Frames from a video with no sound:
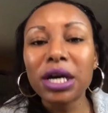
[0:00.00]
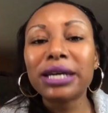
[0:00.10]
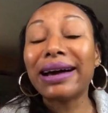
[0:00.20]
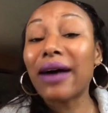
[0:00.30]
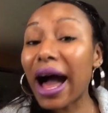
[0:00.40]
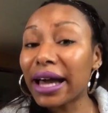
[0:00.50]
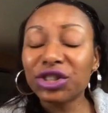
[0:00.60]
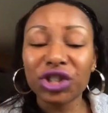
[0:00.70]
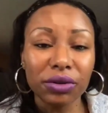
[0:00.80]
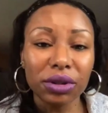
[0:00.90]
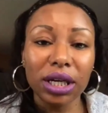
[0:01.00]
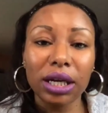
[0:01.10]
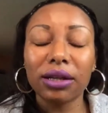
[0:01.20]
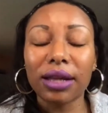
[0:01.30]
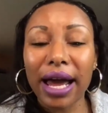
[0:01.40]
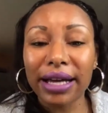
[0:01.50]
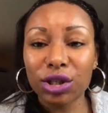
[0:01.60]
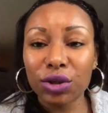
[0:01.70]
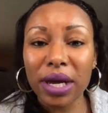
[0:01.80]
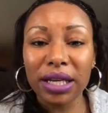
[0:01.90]
Now, I generally like
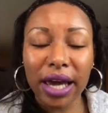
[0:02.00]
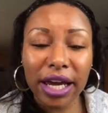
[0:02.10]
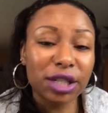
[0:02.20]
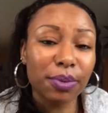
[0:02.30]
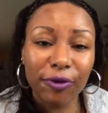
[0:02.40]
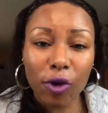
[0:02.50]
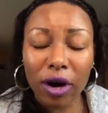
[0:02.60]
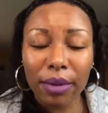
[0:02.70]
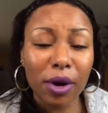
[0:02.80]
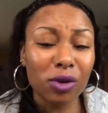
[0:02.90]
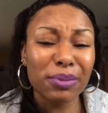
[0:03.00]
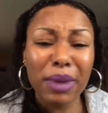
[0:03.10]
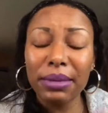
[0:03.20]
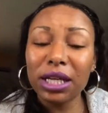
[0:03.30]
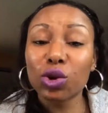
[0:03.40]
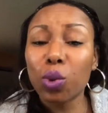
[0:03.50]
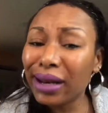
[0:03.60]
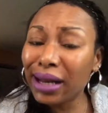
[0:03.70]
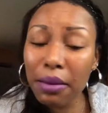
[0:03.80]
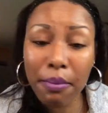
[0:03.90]
to engage before I post, maybe
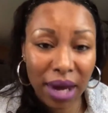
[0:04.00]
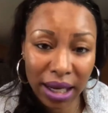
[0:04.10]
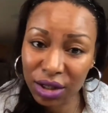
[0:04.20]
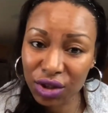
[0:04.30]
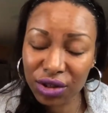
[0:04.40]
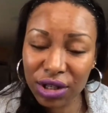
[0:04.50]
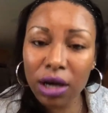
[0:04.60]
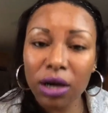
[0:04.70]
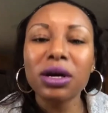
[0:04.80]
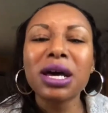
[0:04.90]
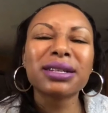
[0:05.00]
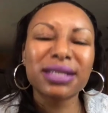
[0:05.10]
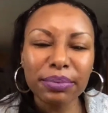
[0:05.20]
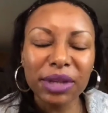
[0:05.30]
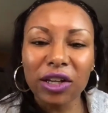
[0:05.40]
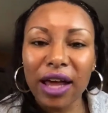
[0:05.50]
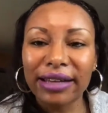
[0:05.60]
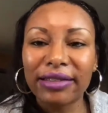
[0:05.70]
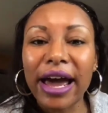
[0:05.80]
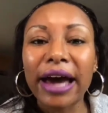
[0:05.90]
20 minutes or so, something like
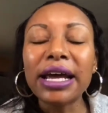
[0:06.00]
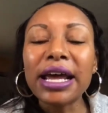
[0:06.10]
that.